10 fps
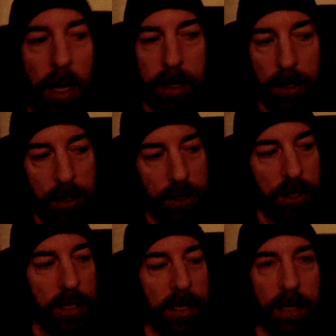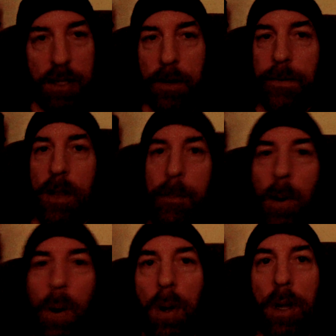I can just stick that stuff in the
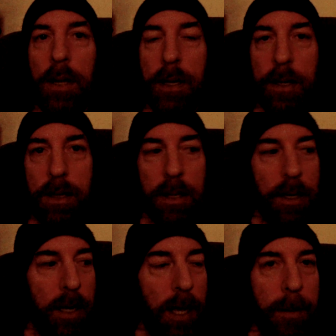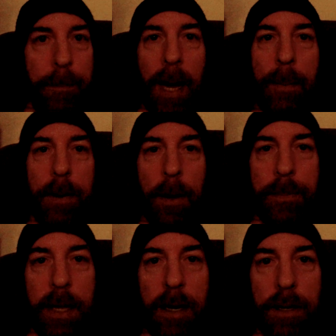bowl and pop it
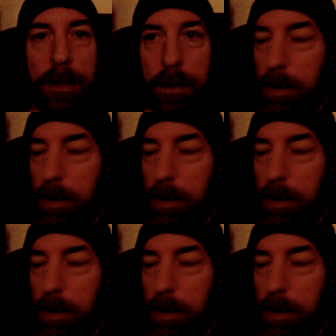up there.